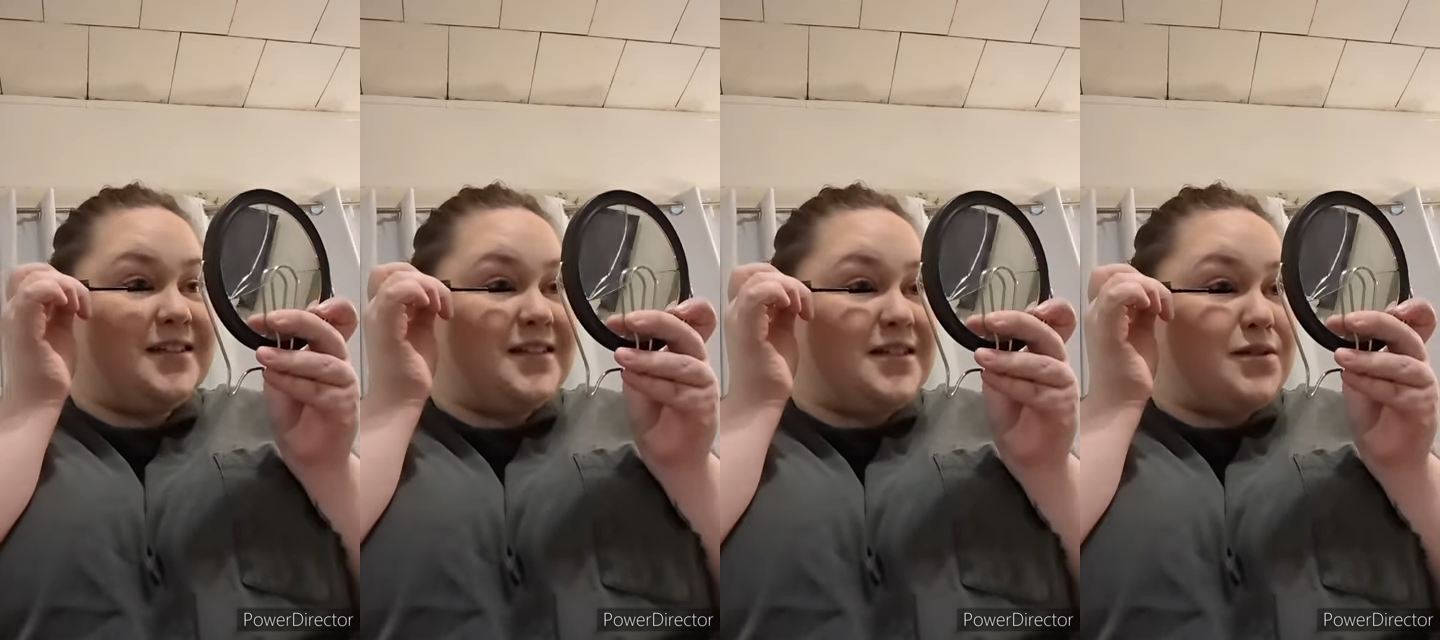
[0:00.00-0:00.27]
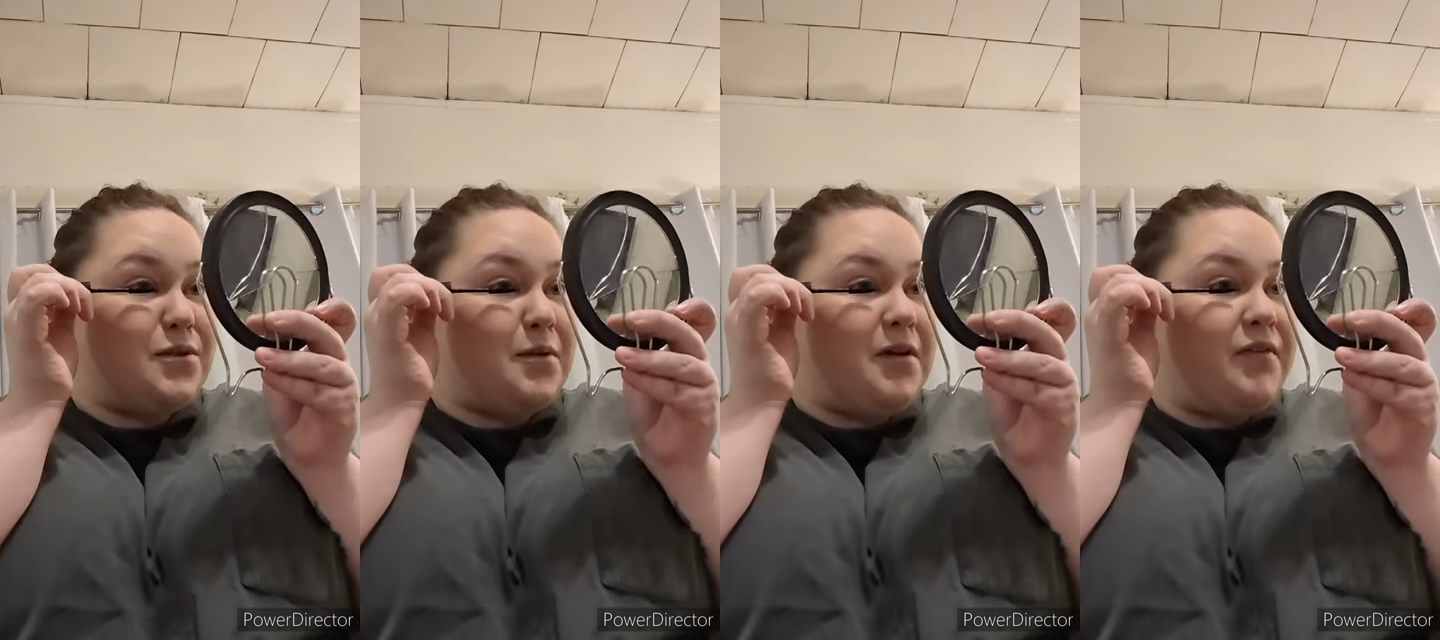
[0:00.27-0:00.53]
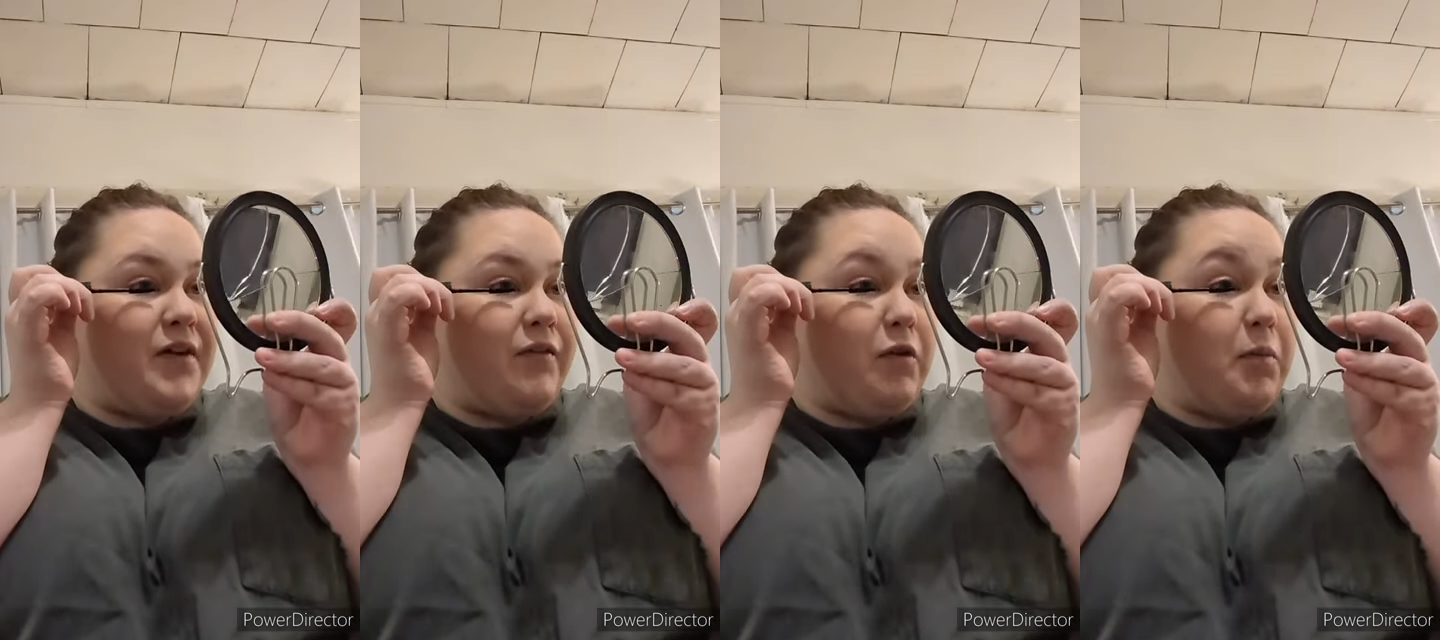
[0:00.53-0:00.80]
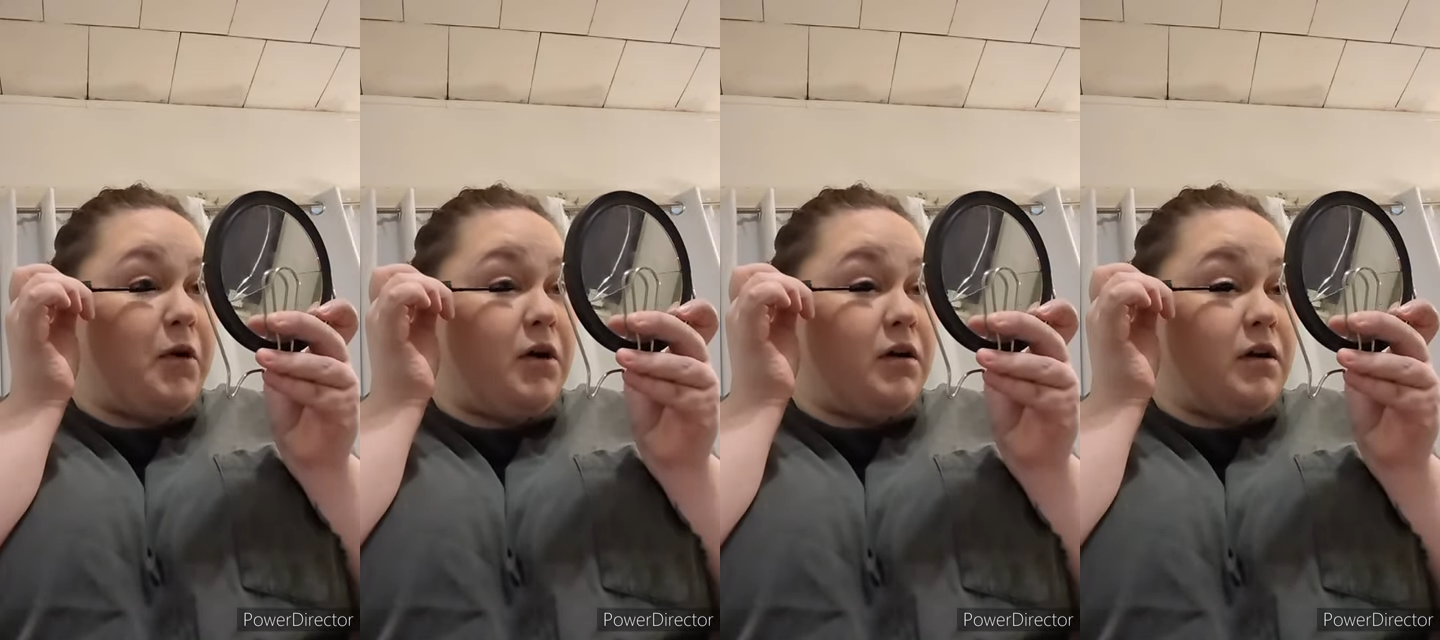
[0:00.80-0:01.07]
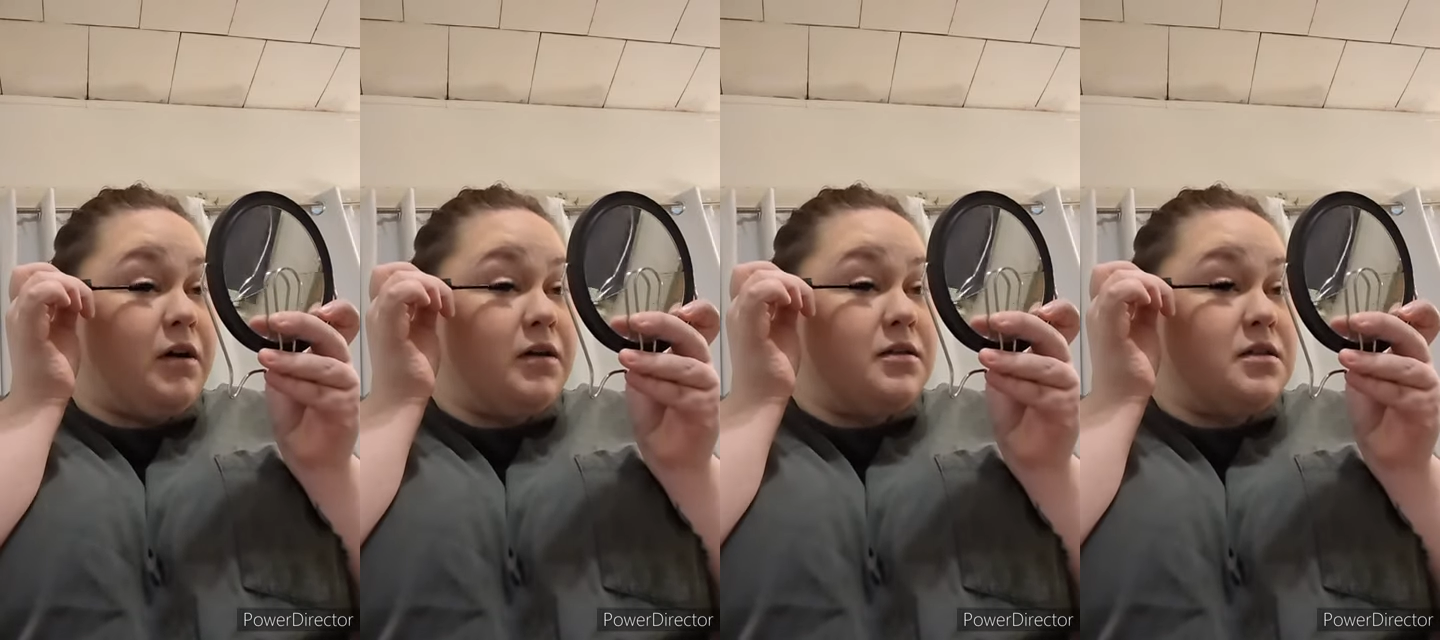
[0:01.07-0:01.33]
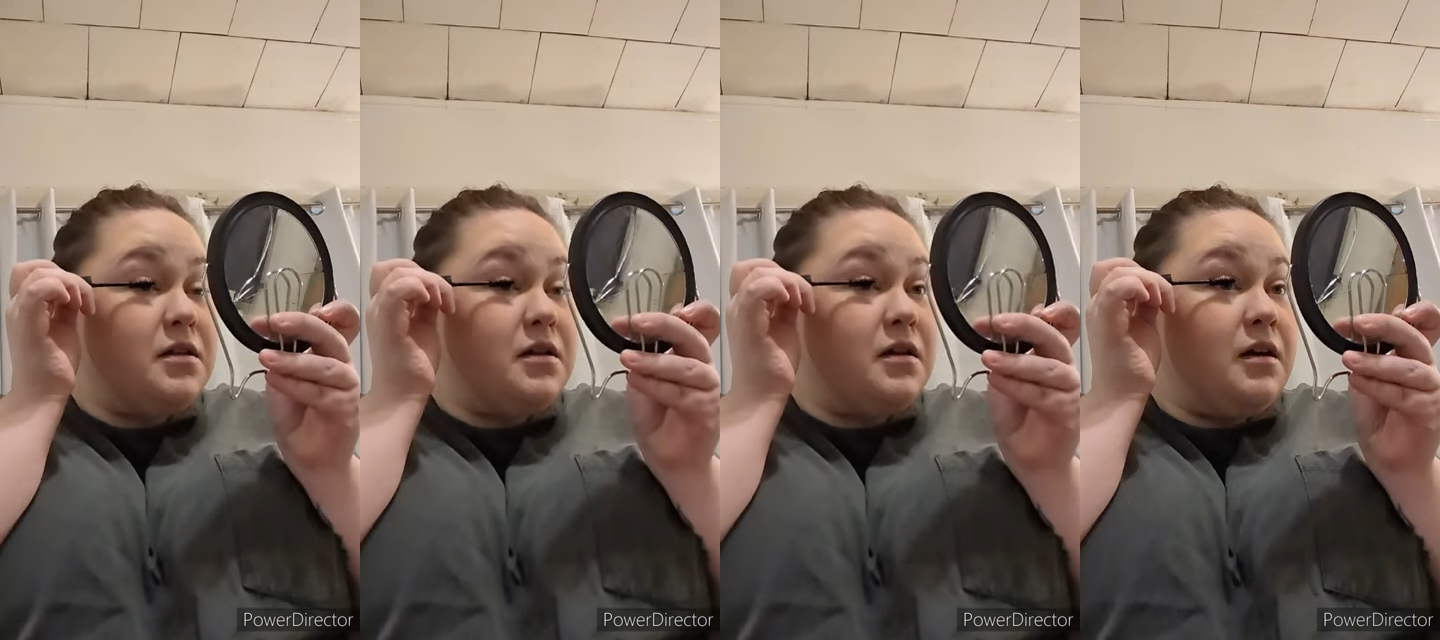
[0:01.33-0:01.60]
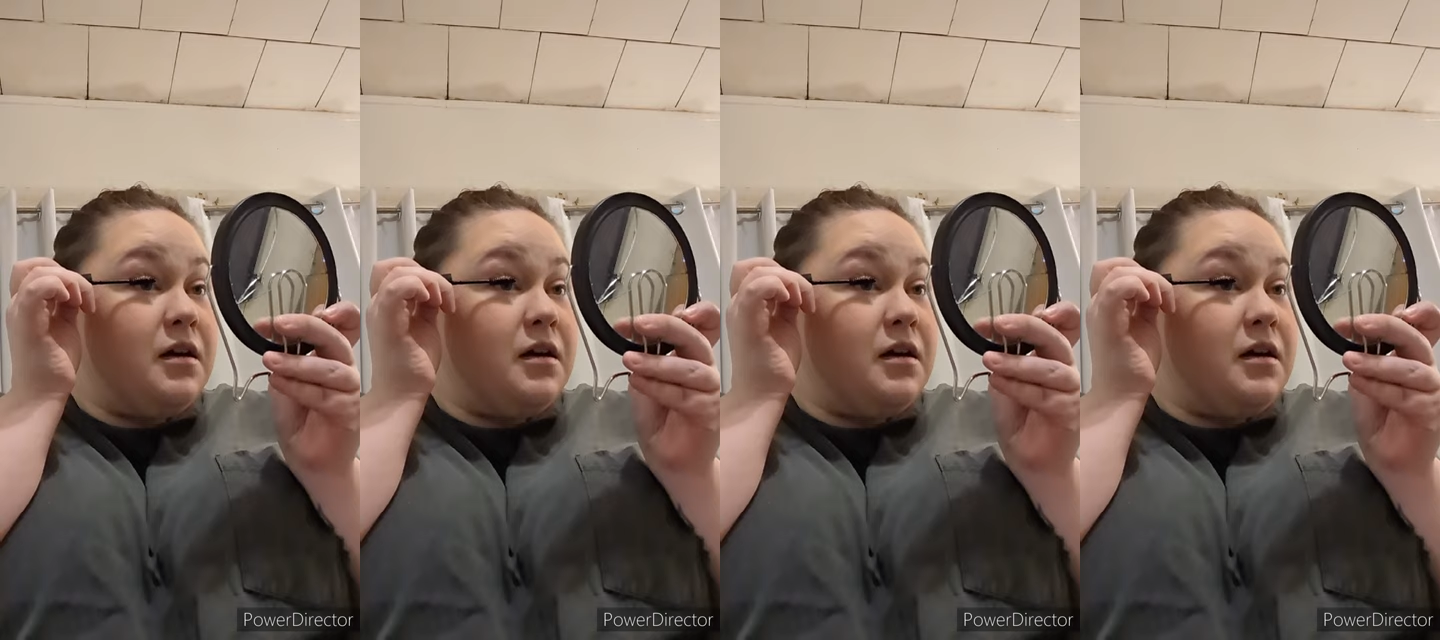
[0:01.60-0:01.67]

This is one of my favorite products.